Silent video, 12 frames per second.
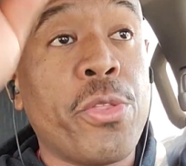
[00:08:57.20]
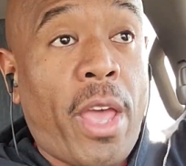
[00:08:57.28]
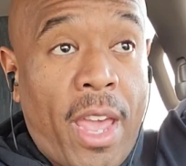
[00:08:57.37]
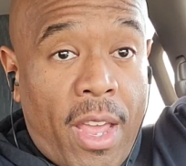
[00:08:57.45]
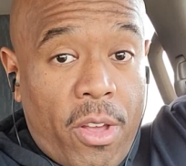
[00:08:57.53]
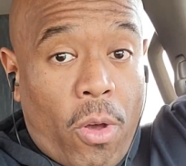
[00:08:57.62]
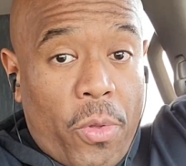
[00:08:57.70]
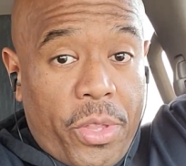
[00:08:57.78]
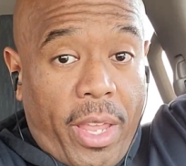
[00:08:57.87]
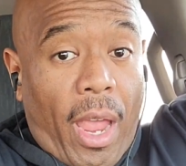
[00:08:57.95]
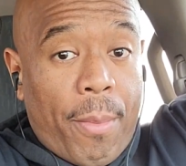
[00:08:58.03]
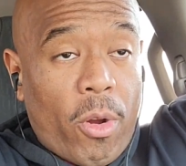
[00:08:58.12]
the
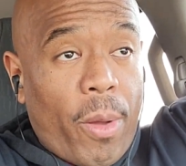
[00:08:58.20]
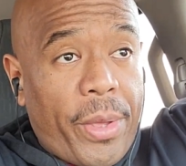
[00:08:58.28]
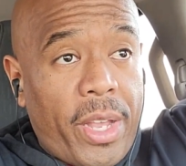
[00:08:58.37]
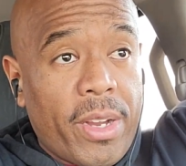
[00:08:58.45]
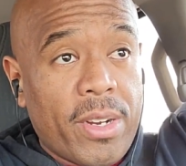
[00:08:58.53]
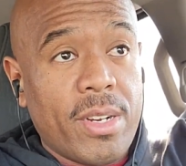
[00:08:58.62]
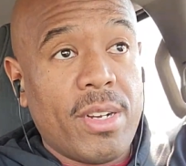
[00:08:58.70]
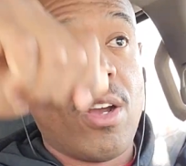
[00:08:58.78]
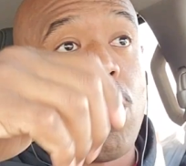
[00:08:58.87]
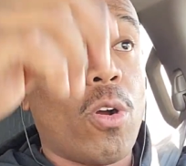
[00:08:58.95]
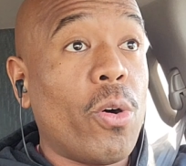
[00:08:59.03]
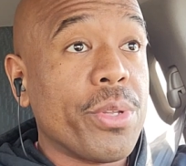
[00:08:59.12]
camera up here
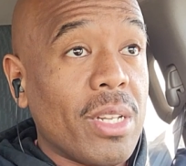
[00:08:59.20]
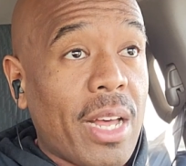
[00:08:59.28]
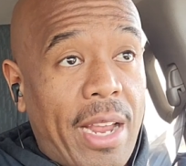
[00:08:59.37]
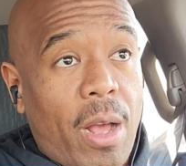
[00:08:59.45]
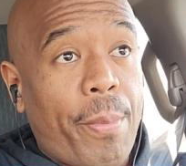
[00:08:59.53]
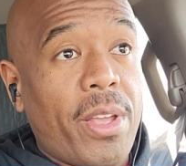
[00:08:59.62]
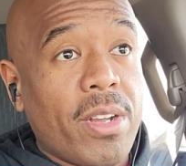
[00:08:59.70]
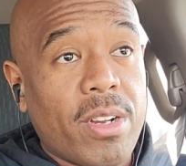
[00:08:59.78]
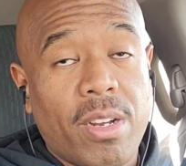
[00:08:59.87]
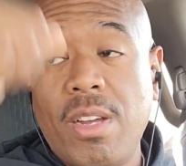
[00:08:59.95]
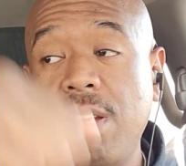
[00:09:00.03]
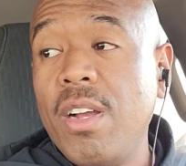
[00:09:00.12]
or hold the light up
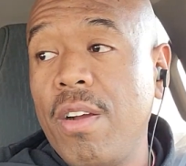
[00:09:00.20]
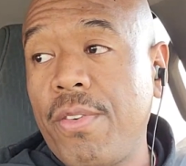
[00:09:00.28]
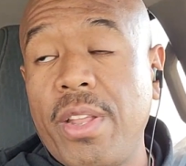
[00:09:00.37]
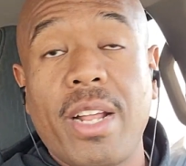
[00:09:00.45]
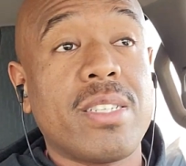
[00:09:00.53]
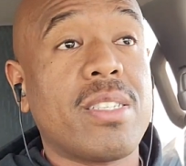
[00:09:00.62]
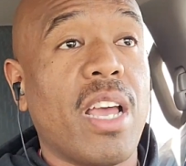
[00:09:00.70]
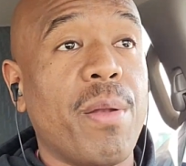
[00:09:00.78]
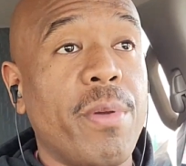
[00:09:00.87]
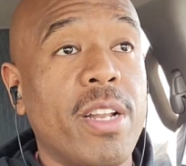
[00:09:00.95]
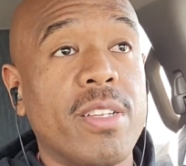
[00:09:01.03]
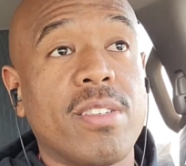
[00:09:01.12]
here for the next 10
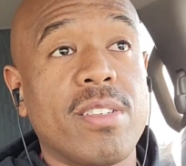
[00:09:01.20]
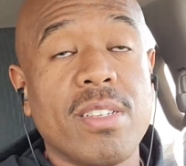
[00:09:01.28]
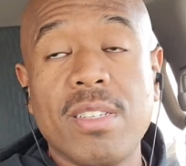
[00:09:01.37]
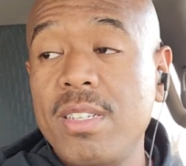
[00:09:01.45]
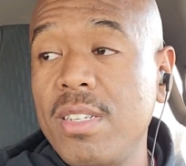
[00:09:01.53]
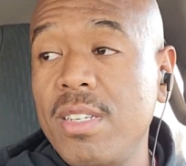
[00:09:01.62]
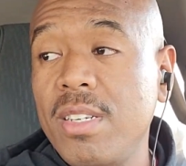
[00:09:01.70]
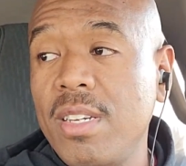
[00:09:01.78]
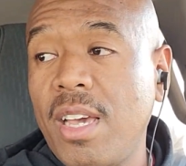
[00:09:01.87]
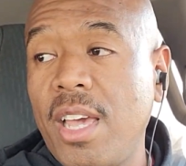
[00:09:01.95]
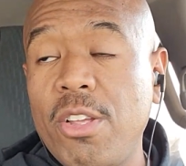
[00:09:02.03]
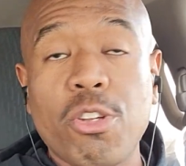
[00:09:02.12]
minutes.
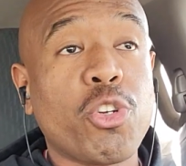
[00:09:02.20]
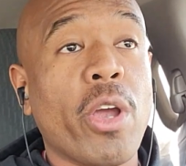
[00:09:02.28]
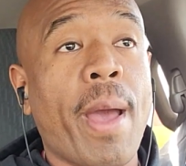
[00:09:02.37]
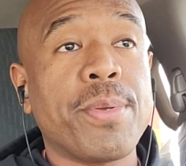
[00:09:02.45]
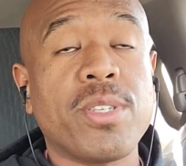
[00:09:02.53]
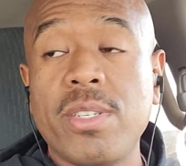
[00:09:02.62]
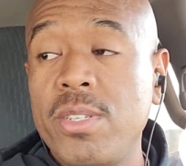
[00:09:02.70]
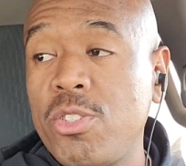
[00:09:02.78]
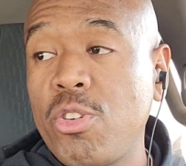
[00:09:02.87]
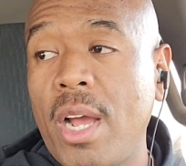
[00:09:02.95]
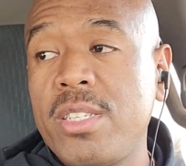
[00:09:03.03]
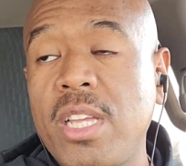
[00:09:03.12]
And your traps and your
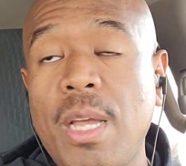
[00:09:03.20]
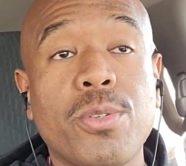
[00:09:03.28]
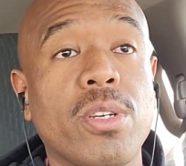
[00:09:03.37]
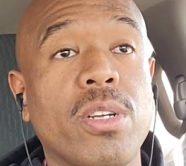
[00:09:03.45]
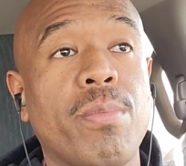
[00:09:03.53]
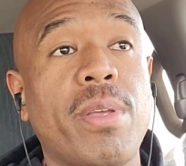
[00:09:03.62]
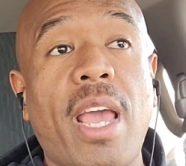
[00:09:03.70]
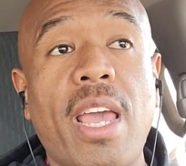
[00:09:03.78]
triceps are going to be